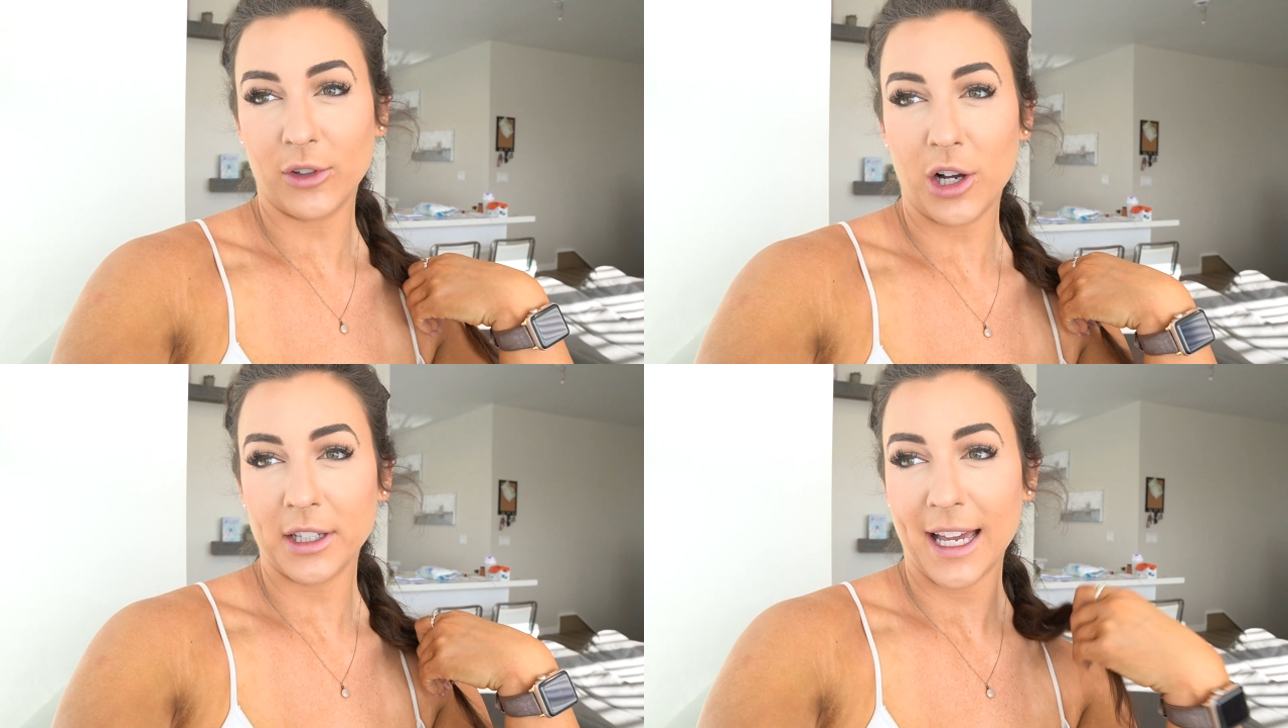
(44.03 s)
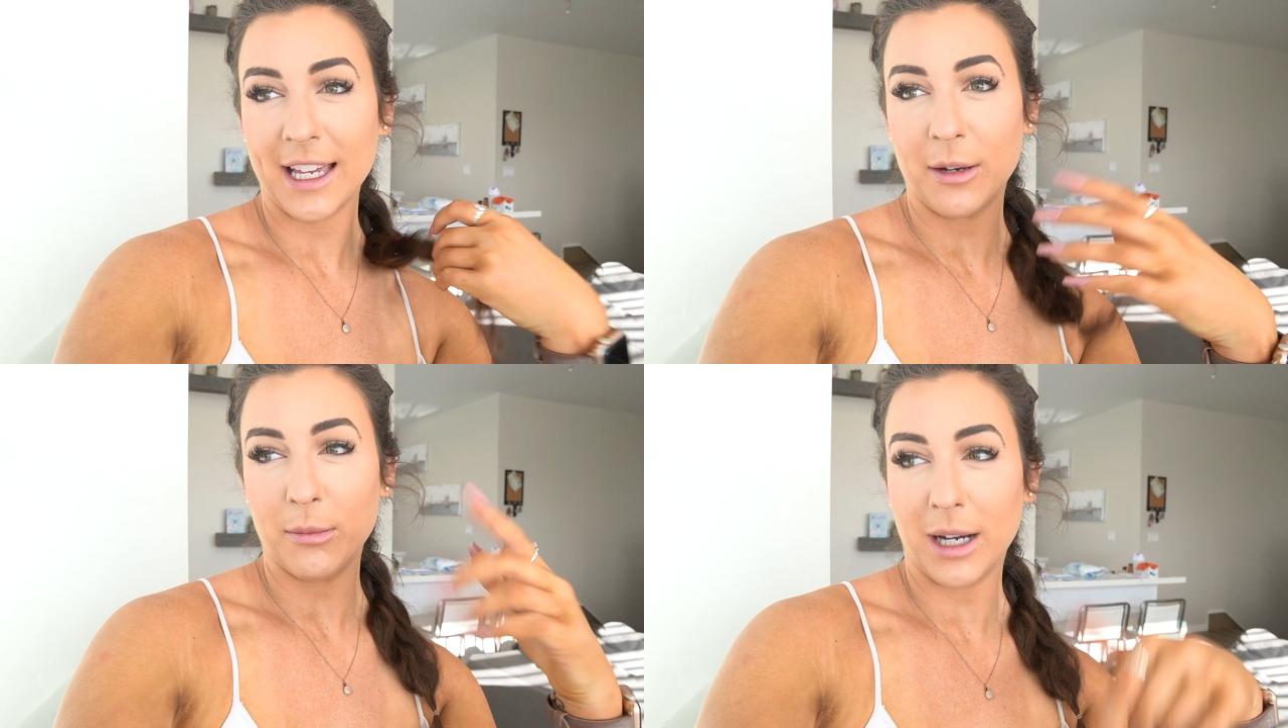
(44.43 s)
vlog
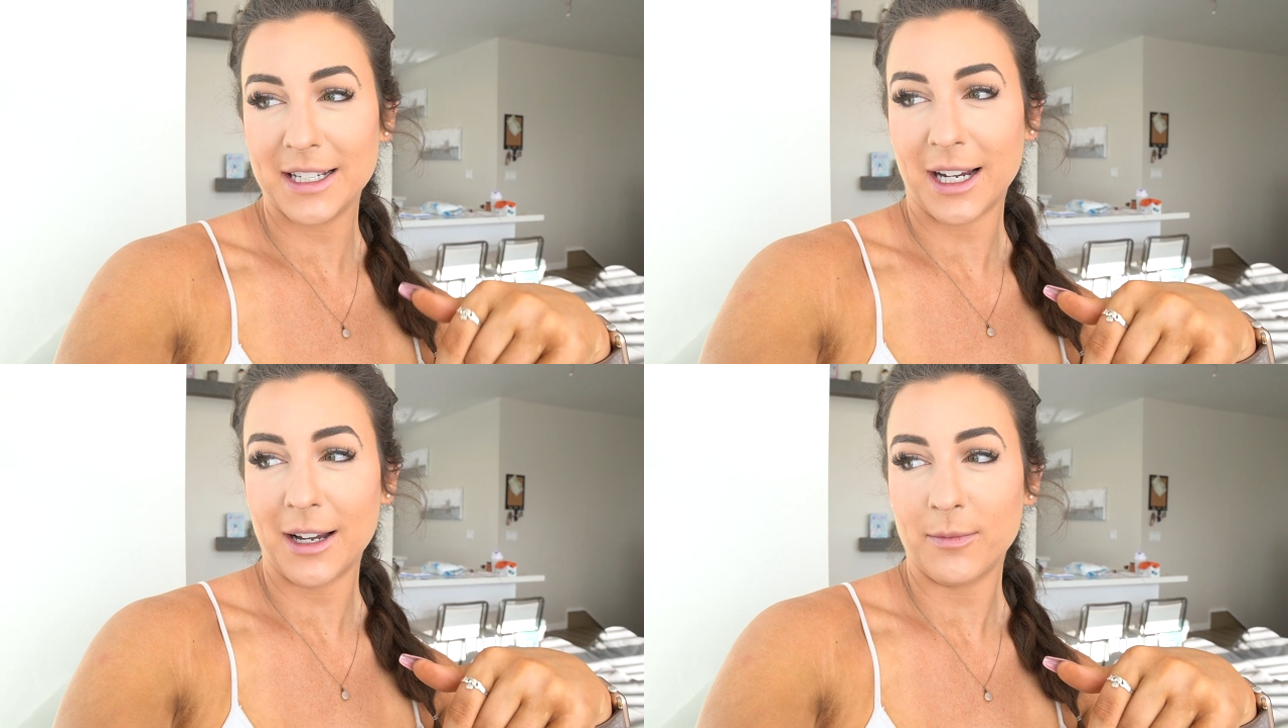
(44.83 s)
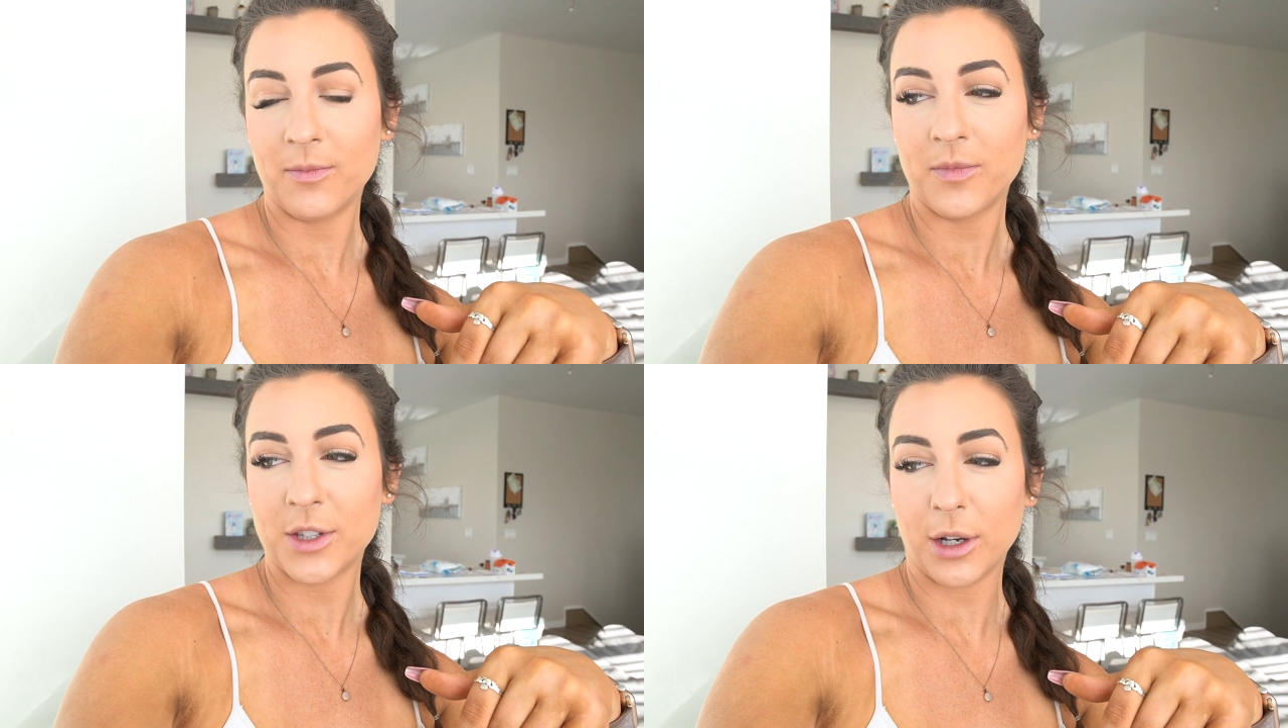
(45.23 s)
yet in my
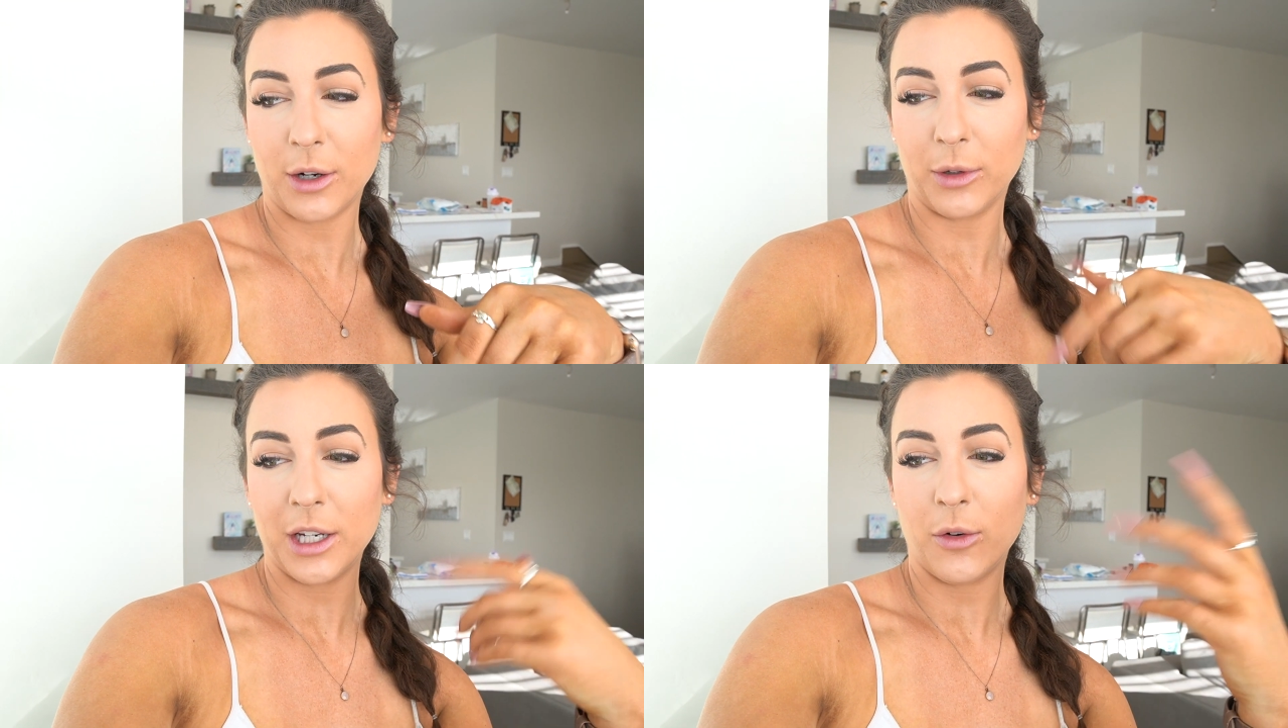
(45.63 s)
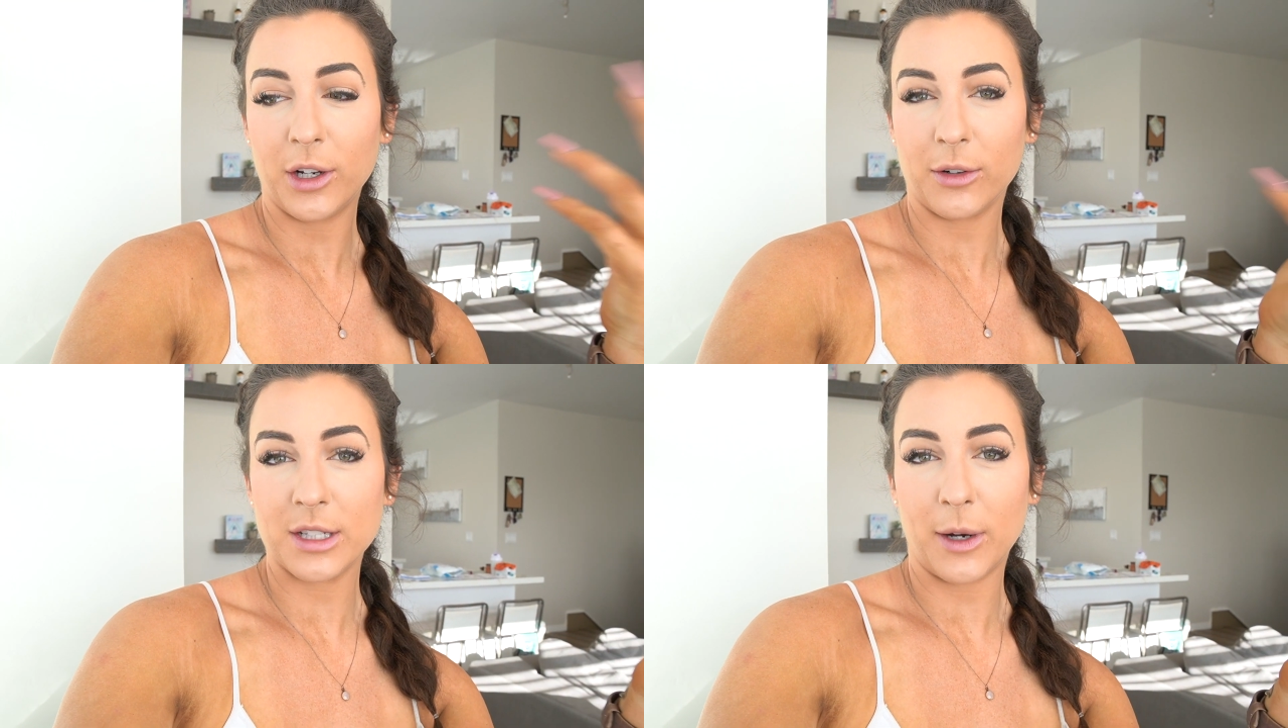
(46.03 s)
time, so I don't really know
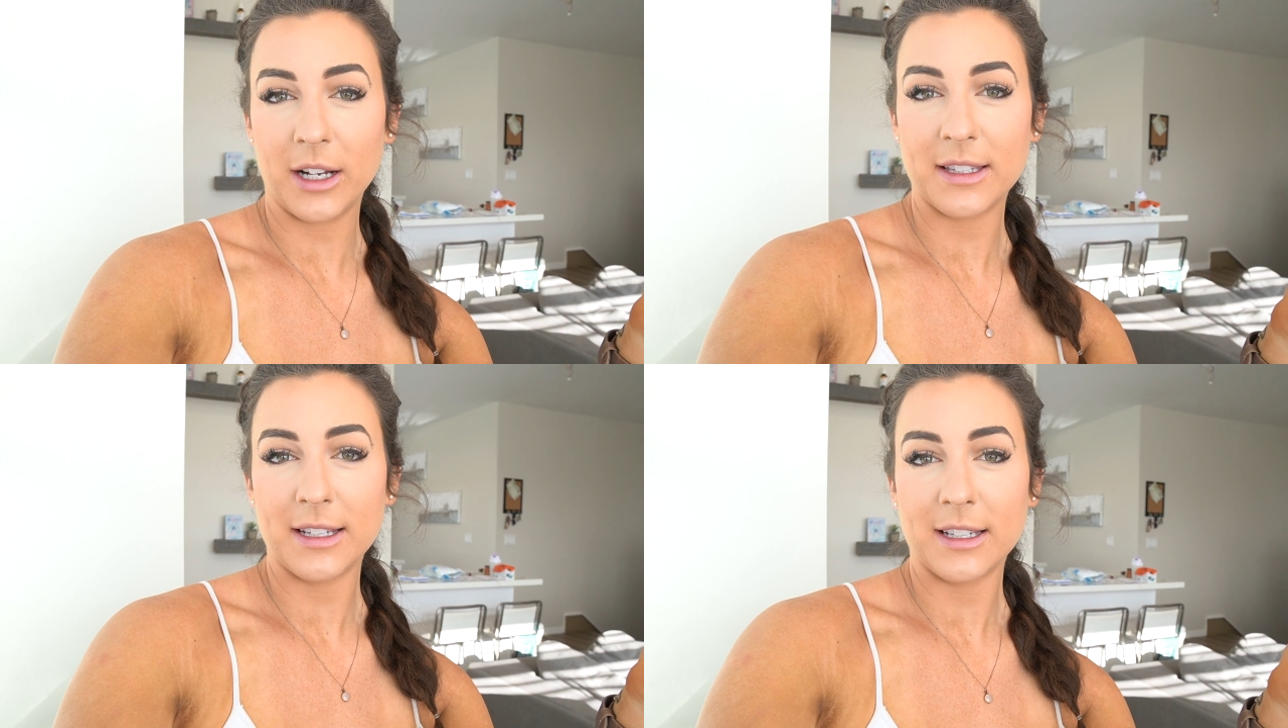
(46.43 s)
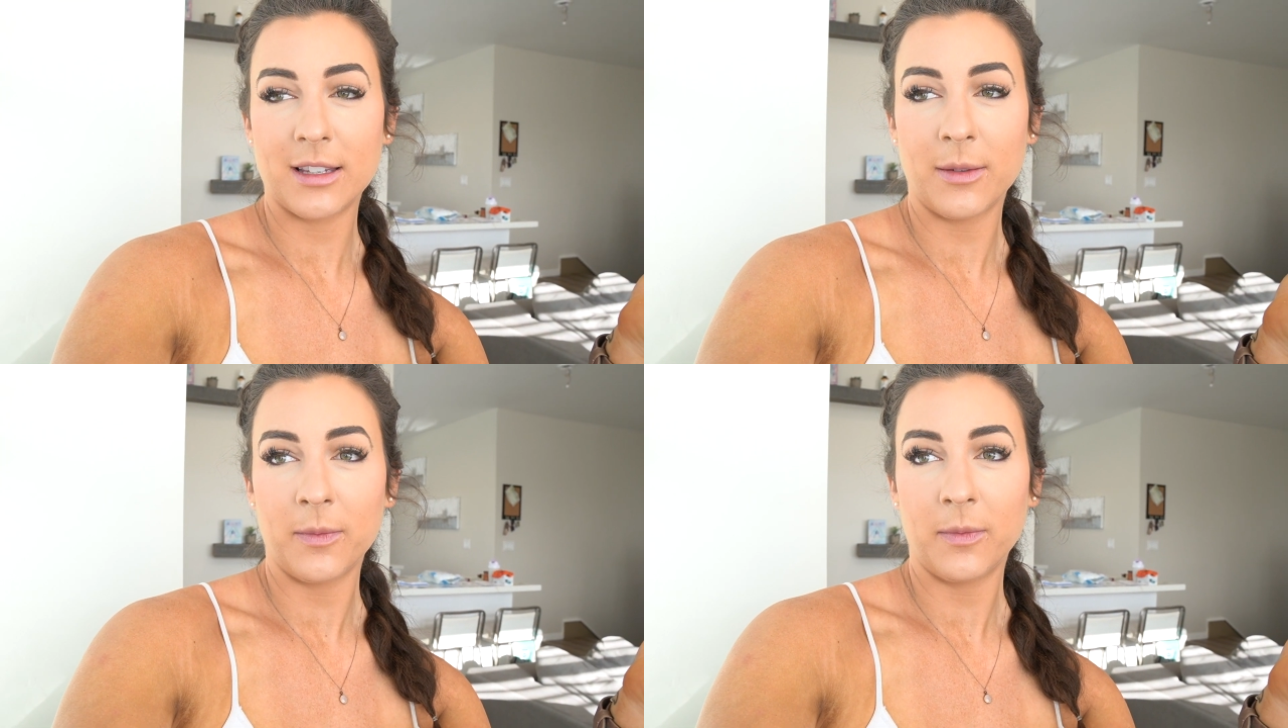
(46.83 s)
what your response is,